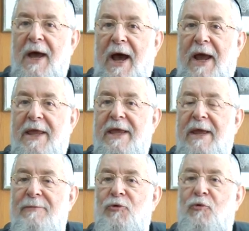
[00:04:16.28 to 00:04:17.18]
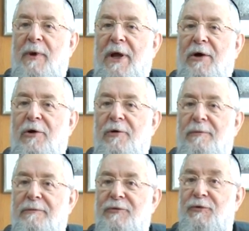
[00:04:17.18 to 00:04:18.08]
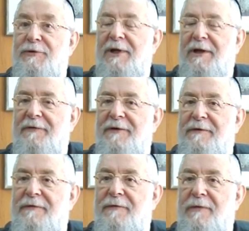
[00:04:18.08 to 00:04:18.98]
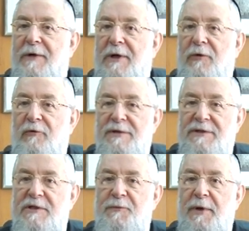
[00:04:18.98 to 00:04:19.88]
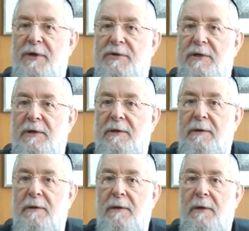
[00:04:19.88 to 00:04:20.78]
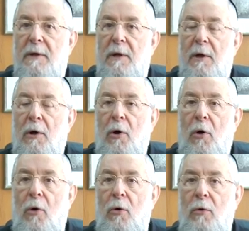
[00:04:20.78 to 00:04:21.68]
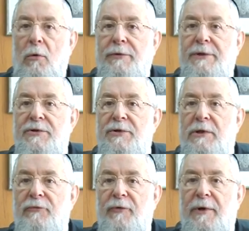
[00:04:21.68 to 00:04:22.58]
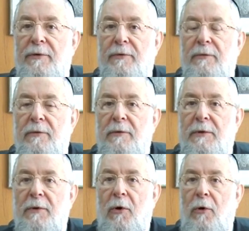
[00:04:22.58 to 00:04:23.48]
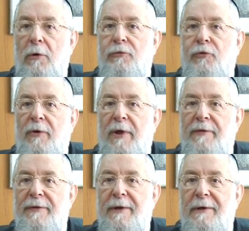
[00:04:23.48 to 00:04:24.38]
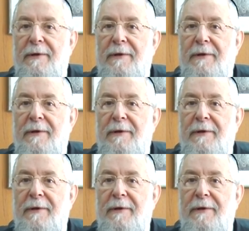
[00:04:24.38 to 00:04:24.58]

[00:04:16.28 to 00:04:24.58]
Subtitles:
I came to my home, to Tel Aviv, with this picture. All the children, all together,